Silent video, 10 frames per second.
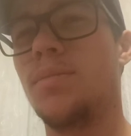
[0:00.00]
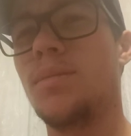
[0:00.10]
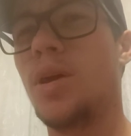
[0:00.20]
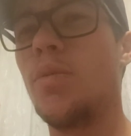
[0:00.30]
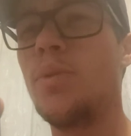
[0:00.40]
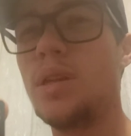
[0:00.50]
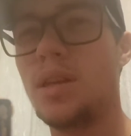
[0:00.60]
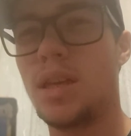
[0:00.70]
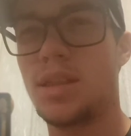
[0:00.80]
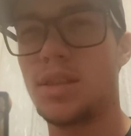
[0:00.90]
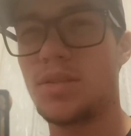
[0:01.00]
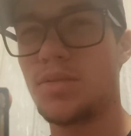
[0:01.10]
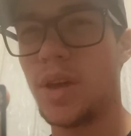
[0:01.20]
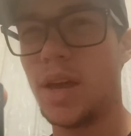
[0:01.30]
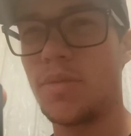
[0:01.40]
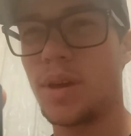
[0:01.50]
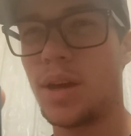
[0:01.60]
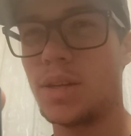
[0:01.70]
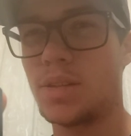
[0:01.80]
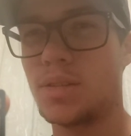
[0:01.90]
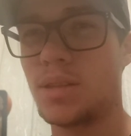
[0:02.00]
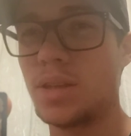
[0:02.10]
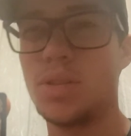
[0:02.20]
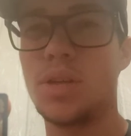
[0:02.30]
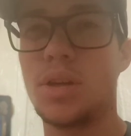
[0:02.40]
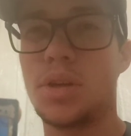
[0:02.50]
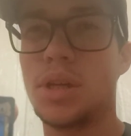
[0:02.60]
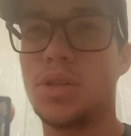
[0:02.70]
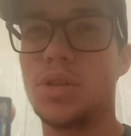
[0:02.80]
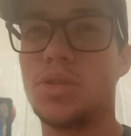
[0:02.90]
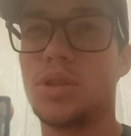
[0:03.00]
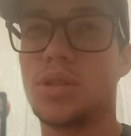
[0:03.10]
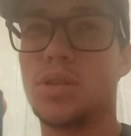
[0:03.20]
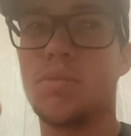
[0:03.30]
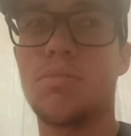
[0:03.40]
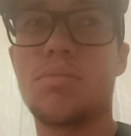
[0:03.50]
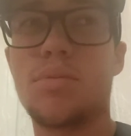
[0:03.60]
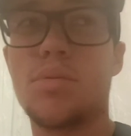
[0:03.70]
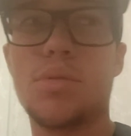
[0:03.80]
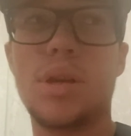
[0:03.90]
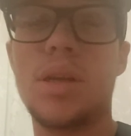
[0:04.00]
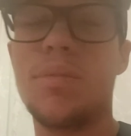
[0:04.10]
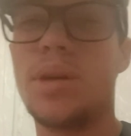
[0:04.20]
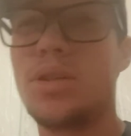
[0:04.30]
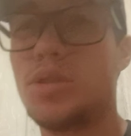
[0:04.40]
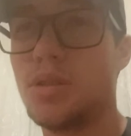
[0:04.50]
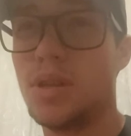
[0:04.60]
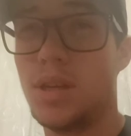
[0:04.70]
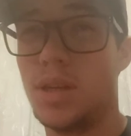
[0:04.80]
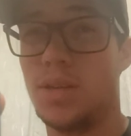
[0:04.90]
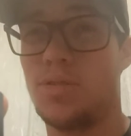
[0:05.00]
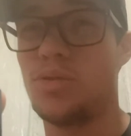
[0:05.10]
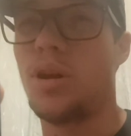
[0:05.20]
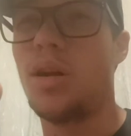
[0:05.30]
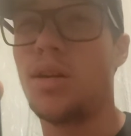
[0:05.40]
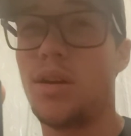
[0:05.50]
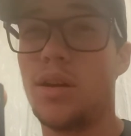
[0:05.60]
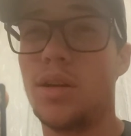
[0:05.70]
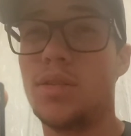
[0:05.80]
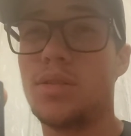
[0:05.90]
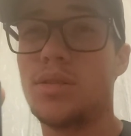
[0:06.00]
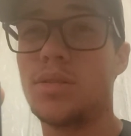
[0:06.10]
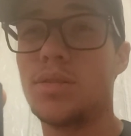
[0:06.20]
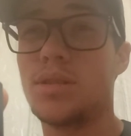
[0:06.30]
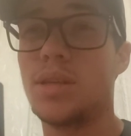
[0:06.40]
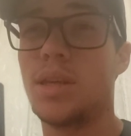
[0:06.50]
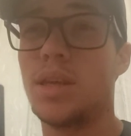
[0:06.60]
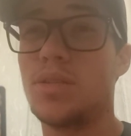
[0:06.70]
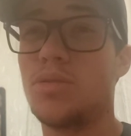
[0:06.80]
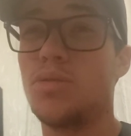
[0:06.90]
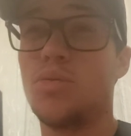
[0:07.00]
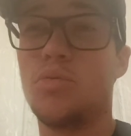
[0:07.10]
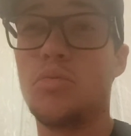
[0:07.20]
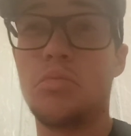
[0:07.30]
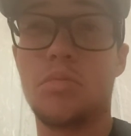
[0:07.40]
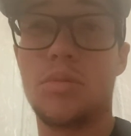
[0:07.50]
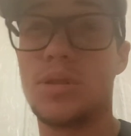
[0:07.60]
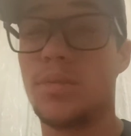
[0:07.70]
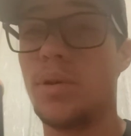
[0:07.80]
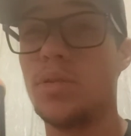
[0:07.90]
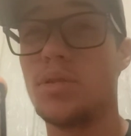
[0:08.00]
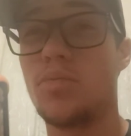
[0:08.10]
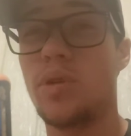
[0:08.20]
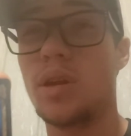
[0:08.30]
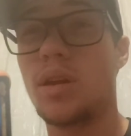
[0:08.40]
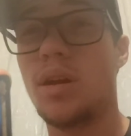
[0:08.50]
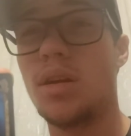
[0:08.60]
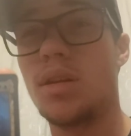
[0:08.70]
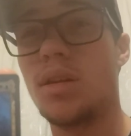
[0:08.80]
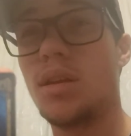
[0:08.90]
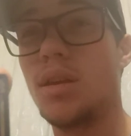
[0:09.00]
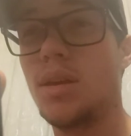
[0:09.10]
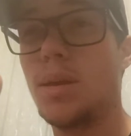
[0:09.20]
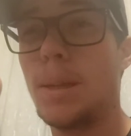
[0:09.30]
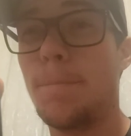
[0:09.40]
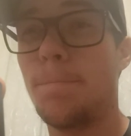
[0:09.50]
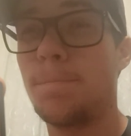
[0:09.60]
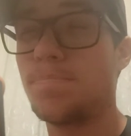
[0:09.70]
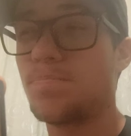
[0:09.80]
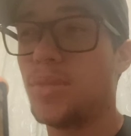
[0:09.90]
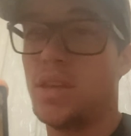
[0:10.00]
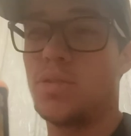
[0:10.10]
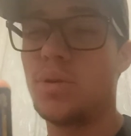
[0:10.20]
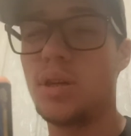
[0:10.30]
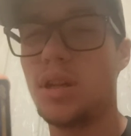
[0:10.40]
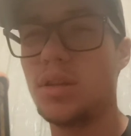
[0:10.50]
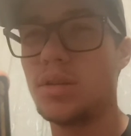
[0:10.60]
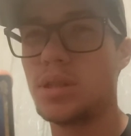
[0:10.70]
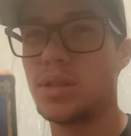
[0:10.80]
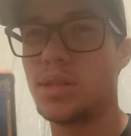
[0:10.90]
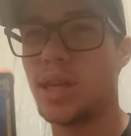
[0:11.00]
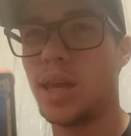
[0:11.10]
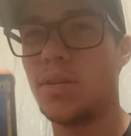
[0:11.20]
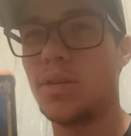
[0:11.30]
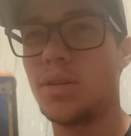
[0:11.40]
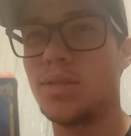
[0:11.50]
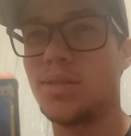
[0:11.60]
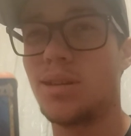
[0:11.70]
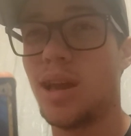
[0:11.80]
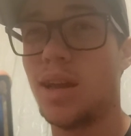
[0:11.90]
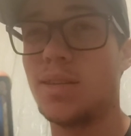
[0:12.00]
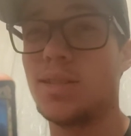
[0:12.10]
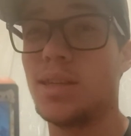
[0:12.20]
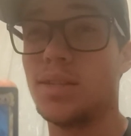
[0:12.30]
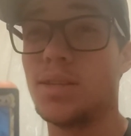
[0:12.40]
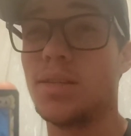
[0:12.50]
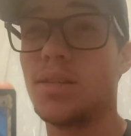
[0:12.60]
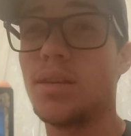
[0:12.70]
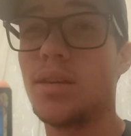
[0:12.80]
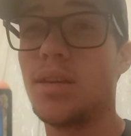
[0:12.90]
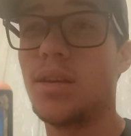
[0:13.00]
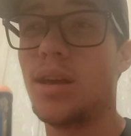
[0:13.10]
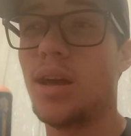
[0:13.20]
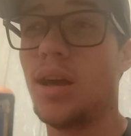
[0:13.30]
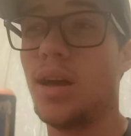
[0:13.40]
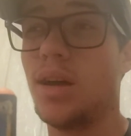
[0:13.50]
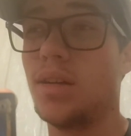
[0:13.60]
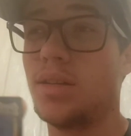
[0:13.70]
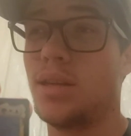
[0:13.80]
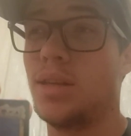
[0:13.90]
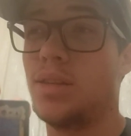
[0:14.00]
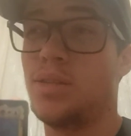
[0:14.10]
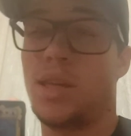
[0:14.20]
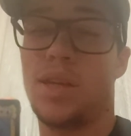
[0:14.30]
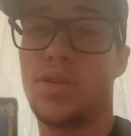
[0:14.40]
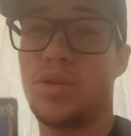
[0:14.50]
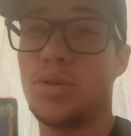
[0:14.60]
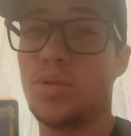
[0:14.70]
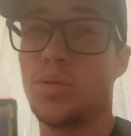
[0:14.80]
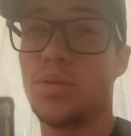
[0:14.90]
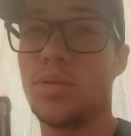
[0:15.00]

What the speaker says: Hoping to get this 5-cost legendary creature just to pretty much draw cards to get to supposed win con. And 3 colors in standard is not as easy as 2.